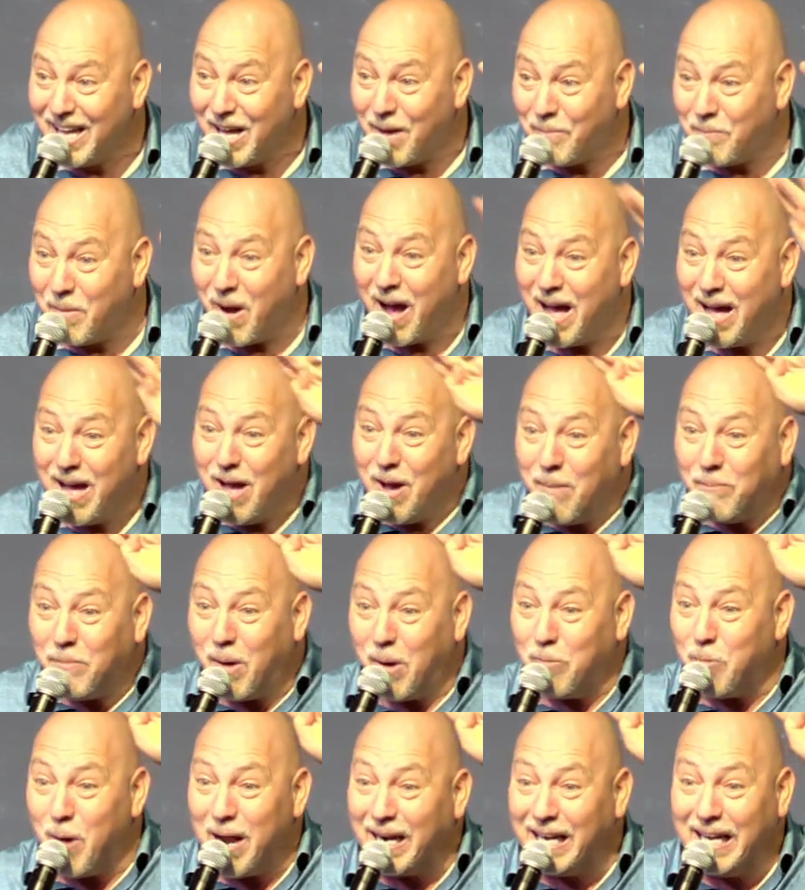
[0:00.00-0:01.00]
my,
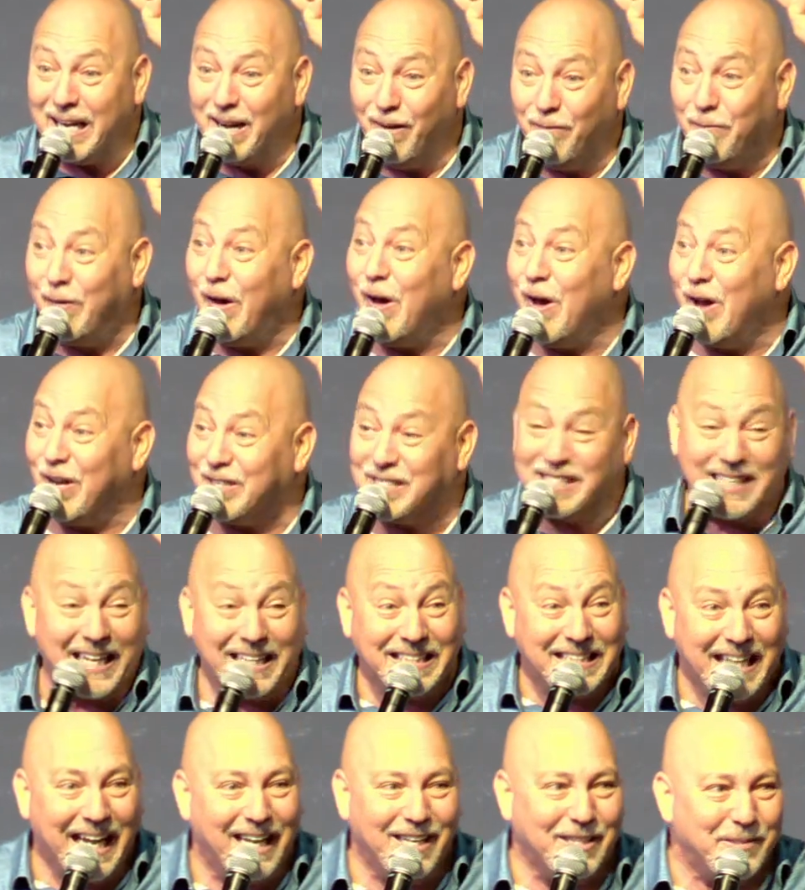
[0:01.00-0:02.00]
my one little verse
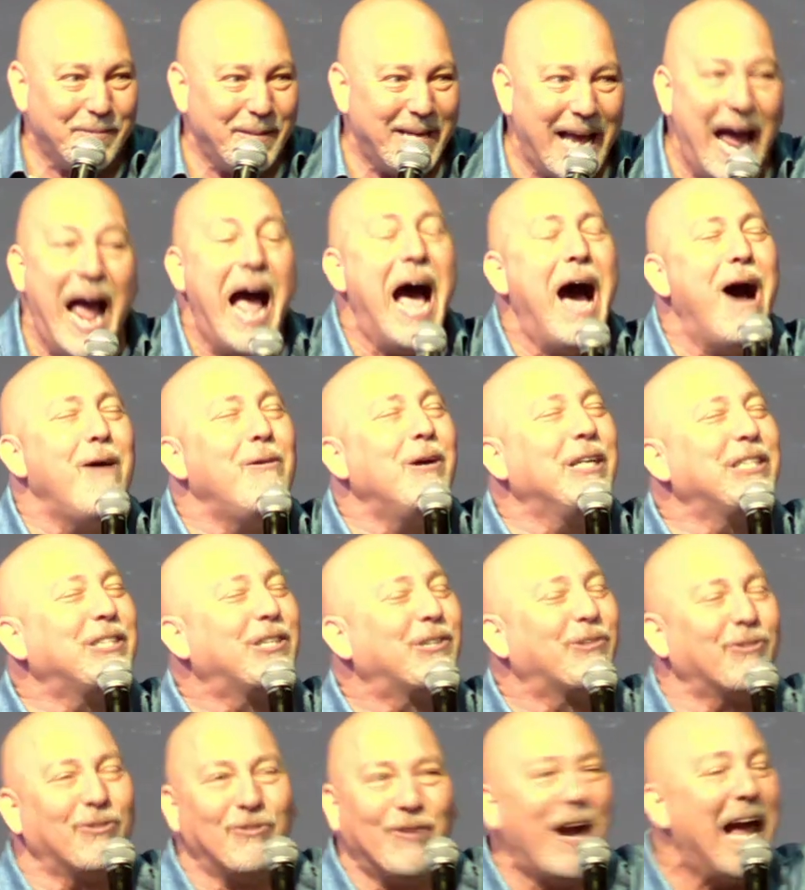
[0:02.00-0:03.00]
that tells me how
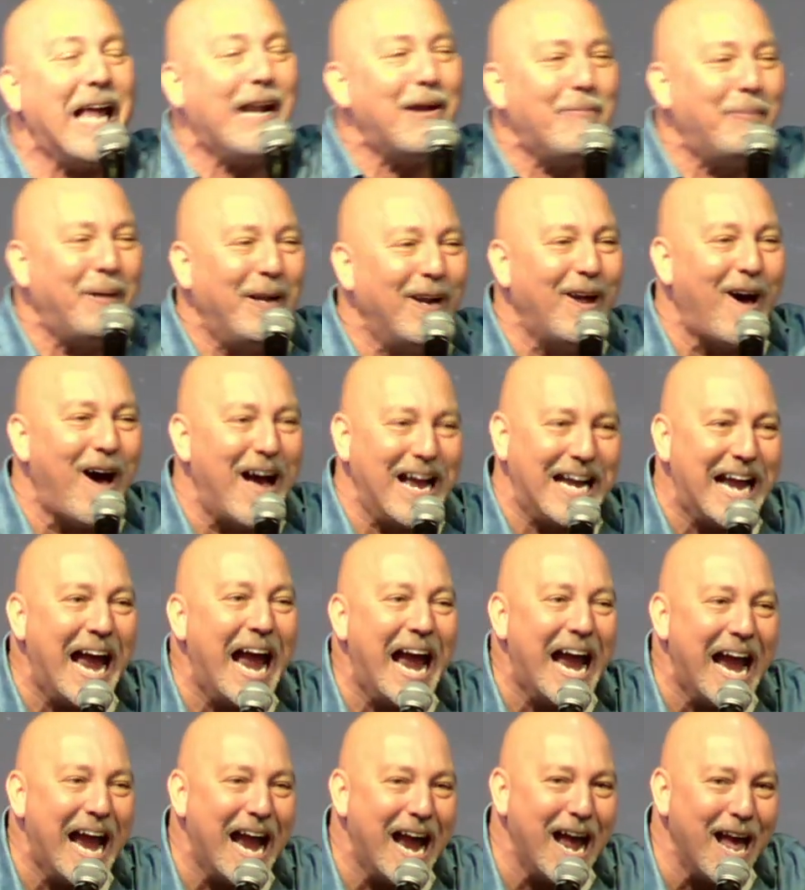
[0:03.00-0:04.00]
incredible I
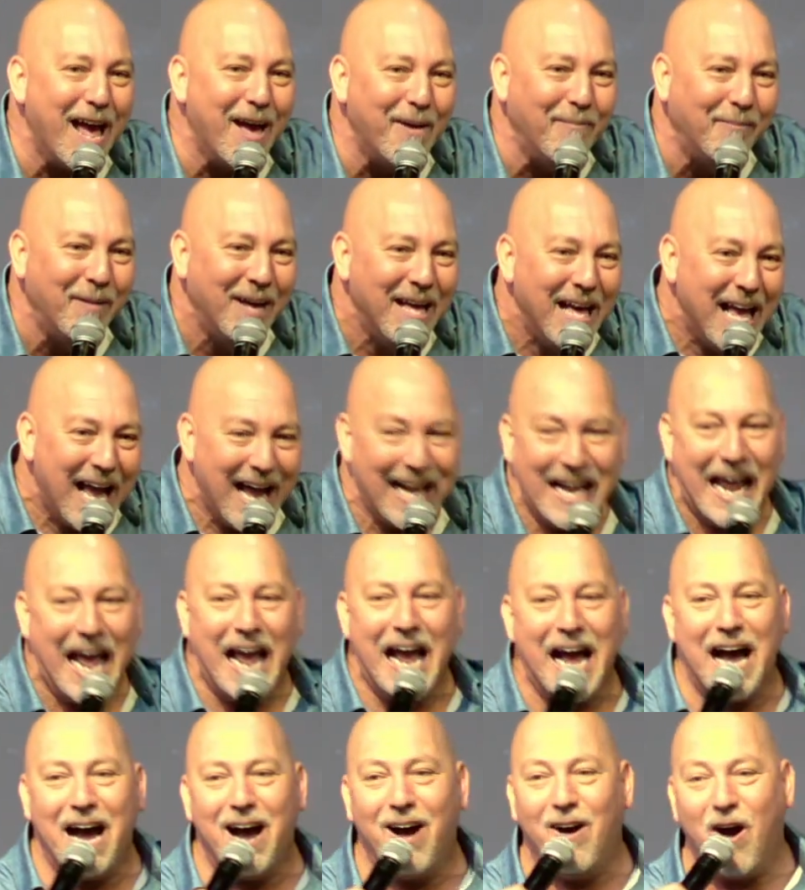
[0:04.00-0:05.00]
am and
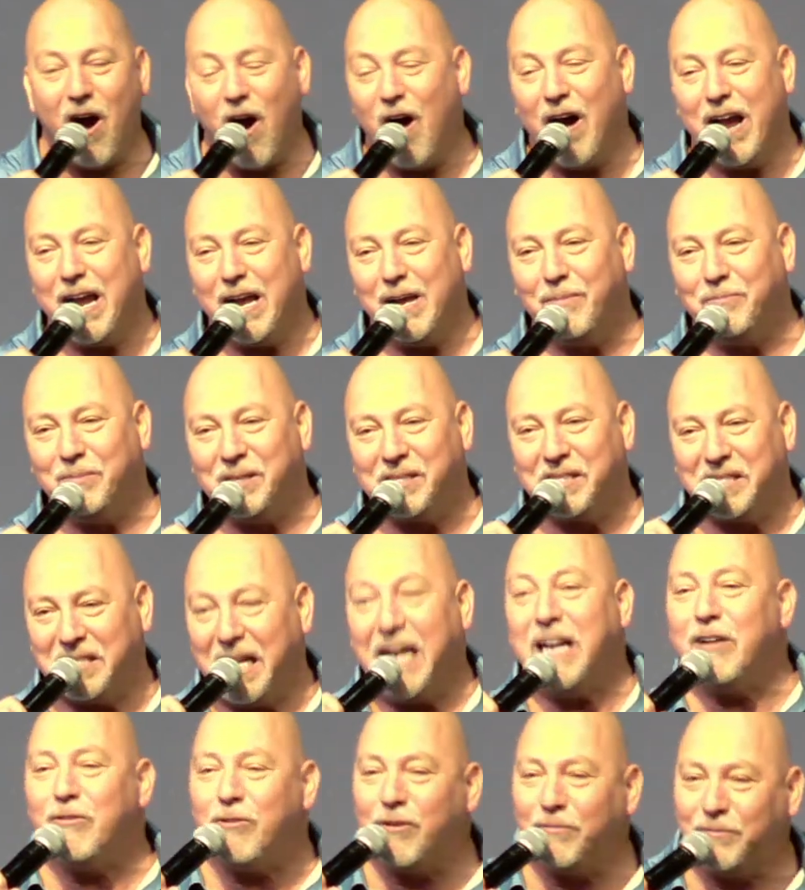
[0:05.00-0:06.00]
how I am the
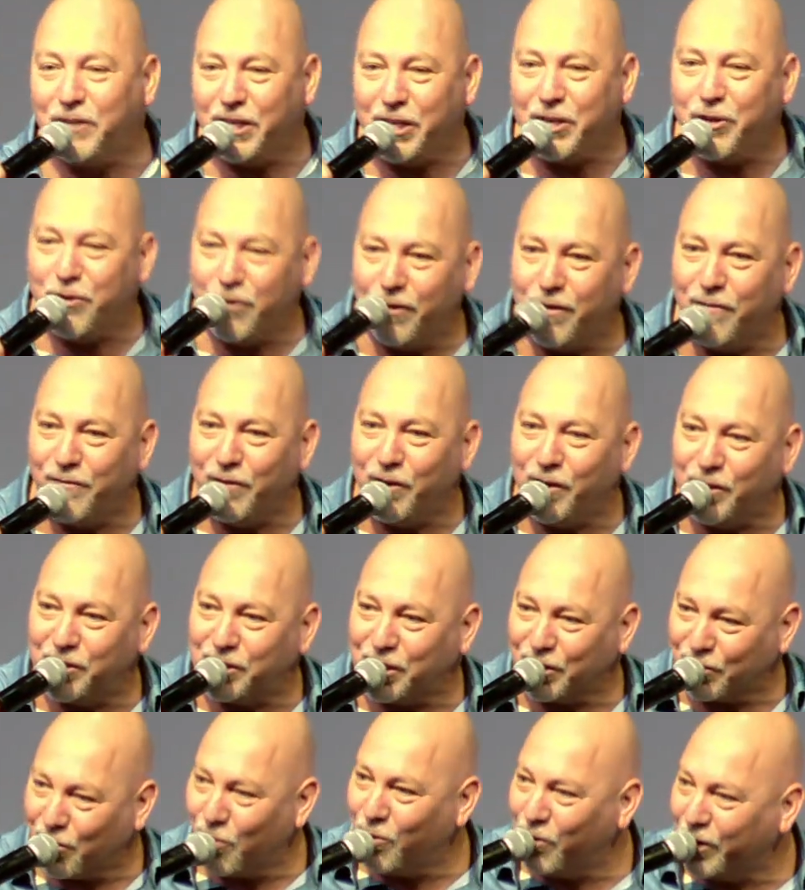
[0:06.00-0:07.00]
center of the
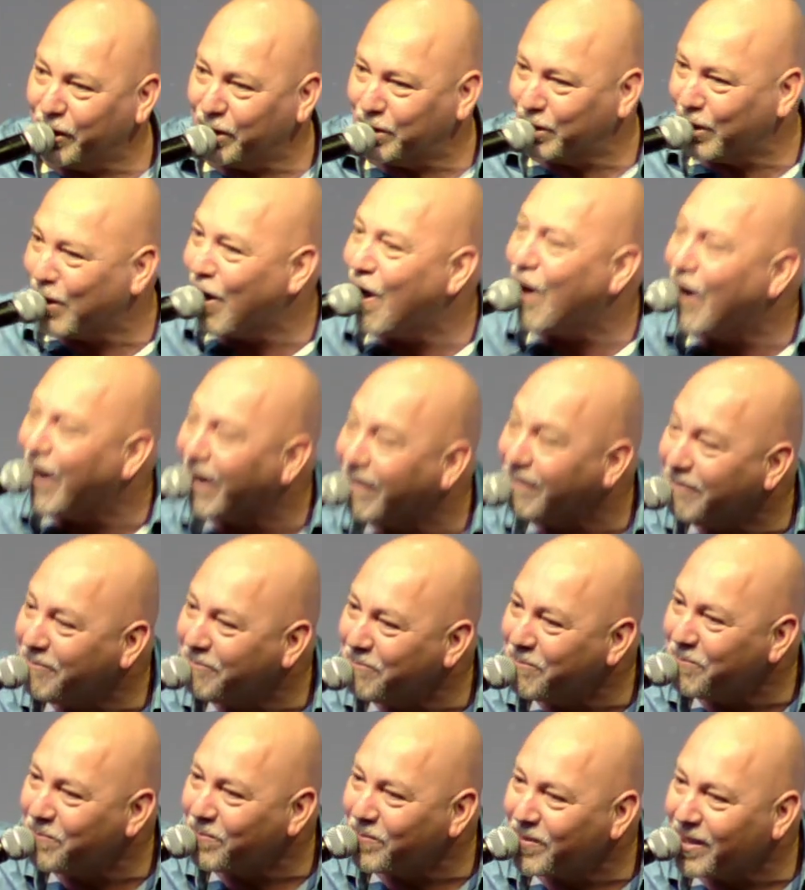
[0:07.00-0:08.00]
universe according to God.
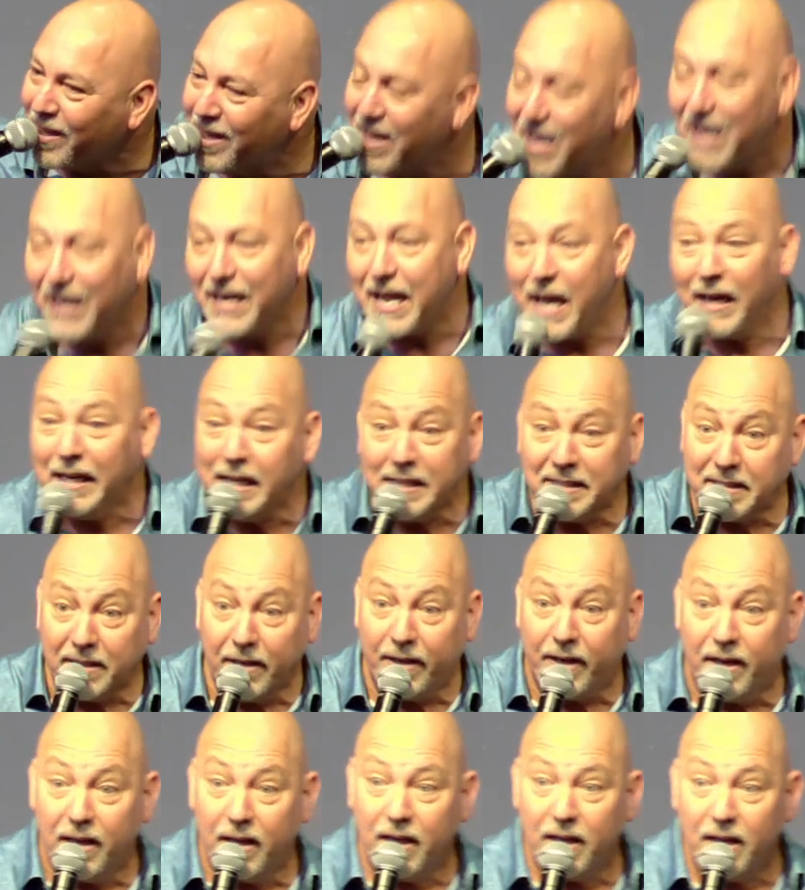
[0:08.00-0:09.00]
Now,
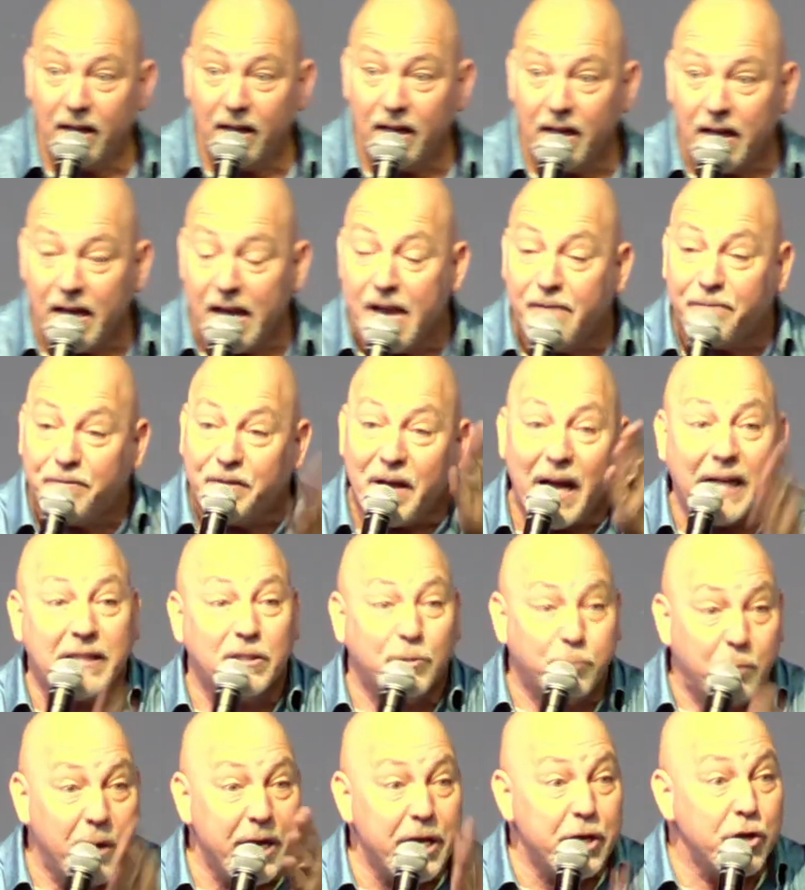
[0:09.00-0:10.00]
listen, if
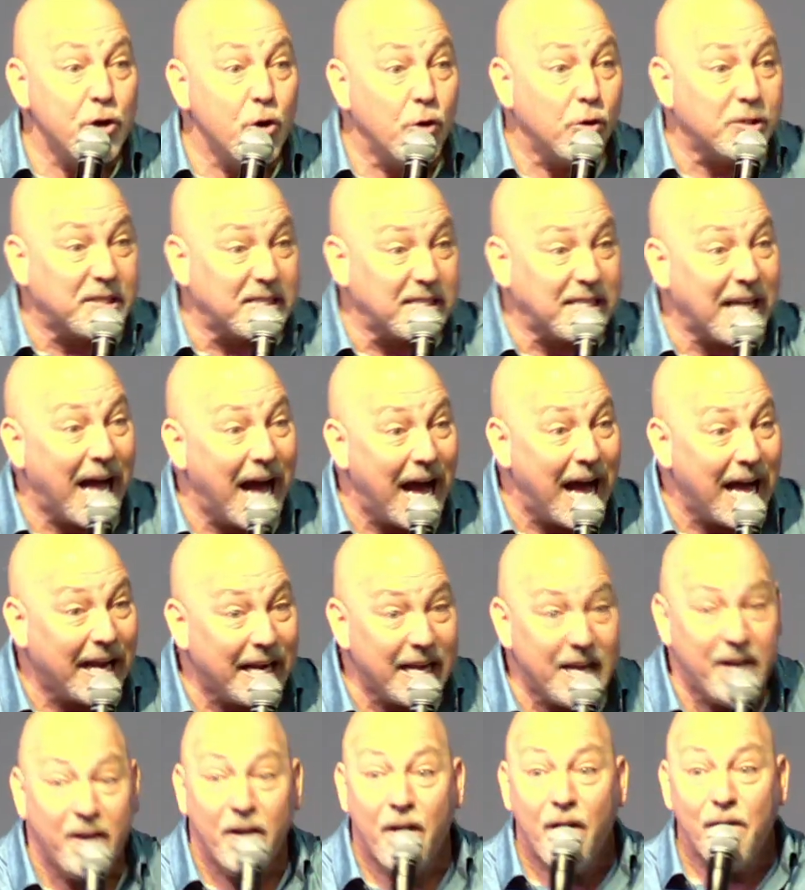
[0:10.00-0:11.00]
that's where you're
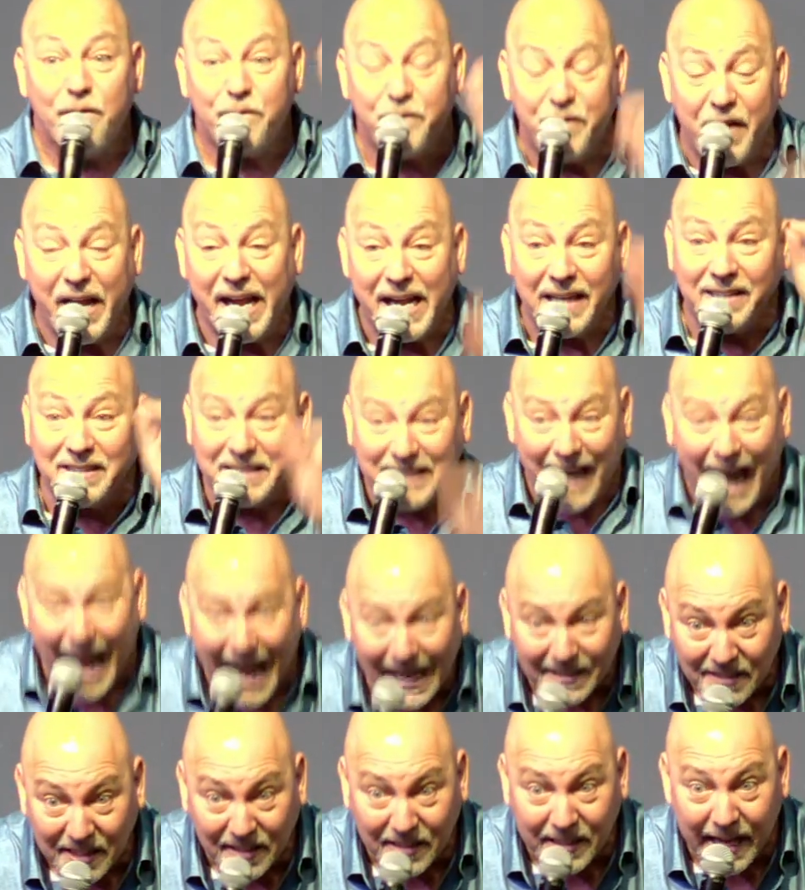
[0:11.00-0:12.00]
starting,
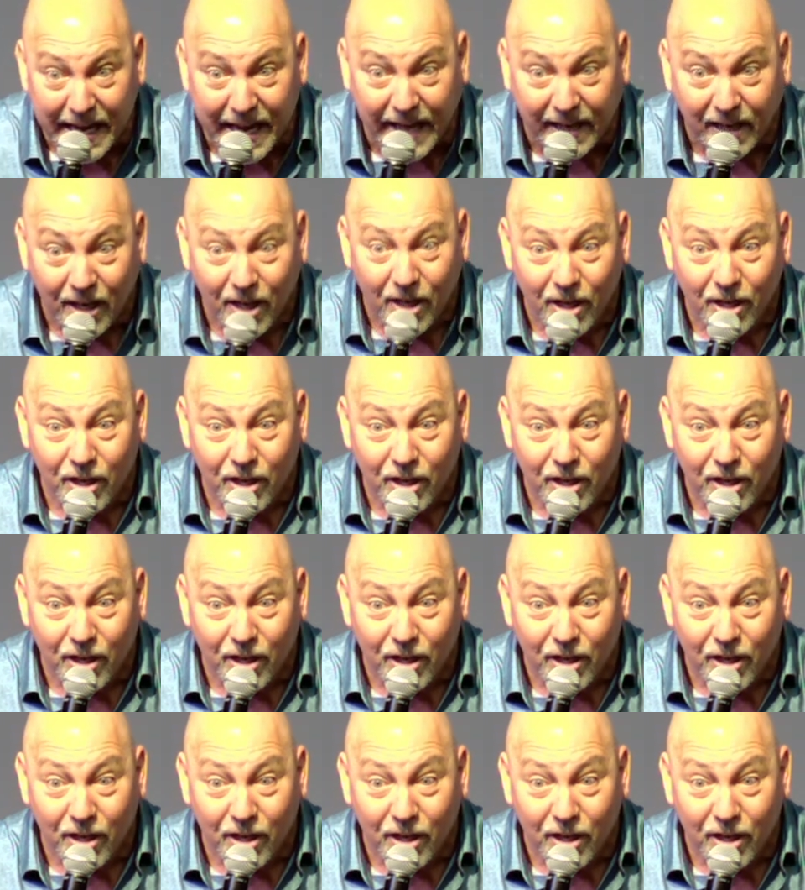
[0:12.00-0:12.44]
fantastic.